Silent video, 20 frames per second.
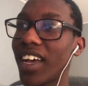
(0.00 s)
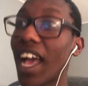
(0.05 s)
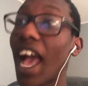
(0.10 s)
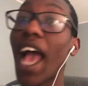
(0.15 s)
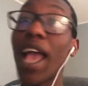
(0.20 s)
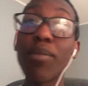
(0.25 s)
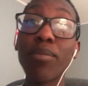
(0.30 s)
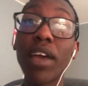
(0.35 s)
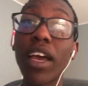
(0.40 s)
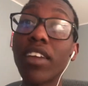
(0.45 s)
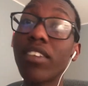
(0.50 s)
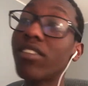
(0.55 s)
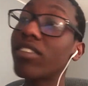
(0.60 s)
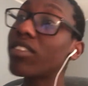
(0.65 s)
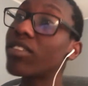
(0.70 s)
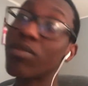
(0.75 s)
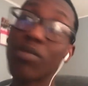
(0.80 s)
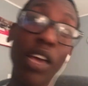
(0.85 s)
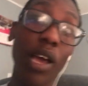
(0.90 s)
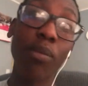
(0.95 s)
not
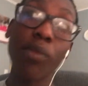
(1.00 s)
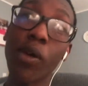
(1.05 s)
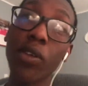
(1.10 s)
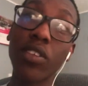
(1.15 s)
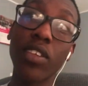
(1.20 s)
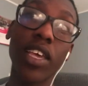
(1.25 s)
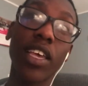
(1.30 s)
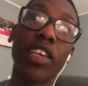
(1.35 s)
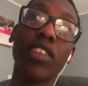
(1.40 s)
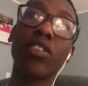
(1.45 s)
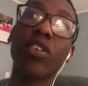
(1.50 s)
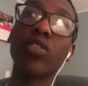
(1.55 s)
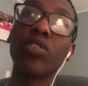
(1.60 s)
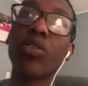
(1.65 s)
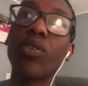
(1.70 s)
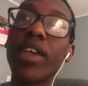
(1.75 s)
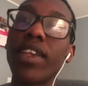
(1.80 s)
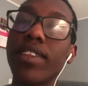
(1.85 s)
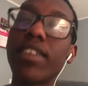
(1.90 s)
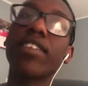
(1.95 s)
saying he's also
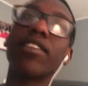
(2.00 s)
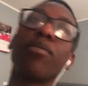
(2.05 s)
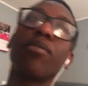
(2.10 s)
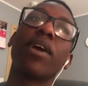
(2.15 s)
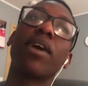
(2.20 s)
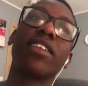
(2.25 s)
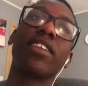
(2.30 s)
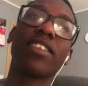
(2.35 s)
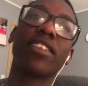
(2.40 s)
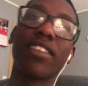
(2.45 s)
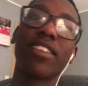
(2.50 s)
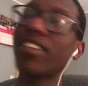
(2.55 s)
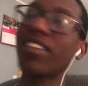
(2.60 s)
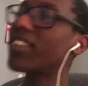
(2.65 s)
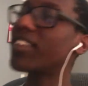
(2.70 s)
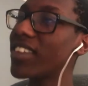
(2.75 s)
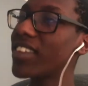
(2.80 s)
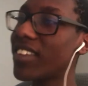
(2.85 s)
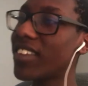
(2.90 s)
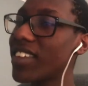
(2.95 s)
racist, but
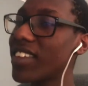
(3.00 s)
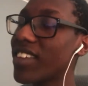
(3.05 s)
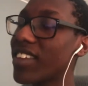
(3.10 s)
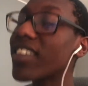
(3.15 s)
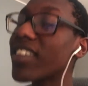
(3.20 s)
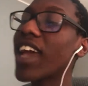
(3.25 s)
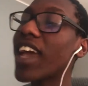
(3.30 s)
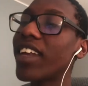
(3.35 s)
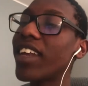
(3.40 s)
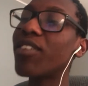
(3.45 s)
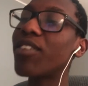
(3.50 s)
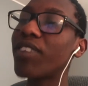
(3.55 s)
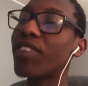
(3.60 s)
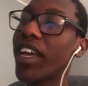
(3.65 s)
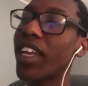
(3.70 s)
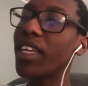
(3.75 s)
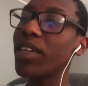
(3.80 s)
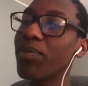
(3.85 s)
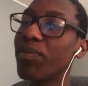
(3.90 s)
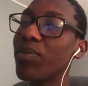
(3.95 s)
this is kind of
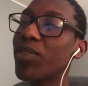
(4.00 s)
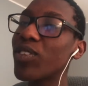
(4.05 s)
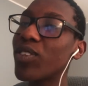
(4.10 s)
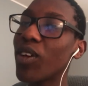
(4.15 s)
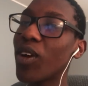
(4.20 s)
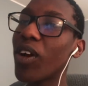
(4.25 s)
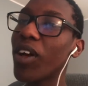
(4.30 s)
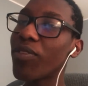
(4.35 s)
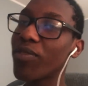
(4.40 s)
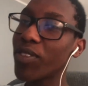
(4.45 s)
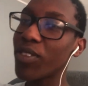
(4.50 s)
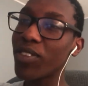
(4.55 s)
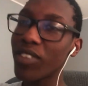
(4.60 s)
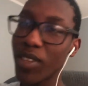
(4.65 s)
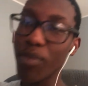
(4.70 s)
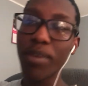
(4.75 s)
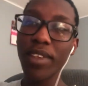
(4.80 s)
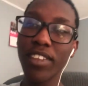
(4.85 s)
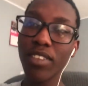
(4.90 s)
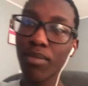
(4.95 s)
funny. So if you see
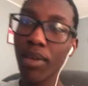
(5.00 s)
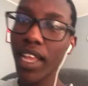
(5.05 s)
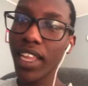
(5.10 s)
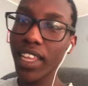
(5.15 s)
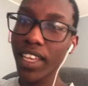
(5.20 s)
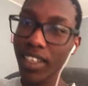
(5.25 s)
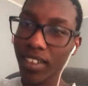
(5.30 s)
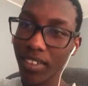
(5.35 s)
me smiling...